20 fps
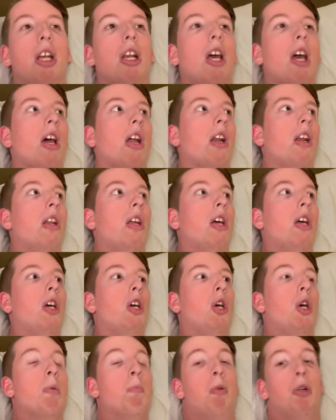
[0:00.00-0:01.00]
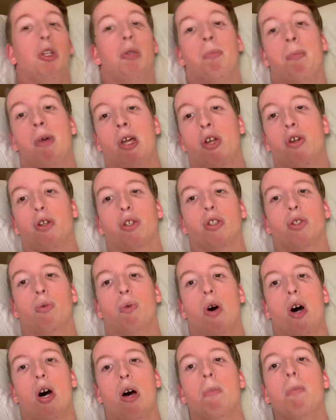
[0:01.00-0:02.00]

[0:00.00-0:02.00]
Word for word: and put some pictures on the wall.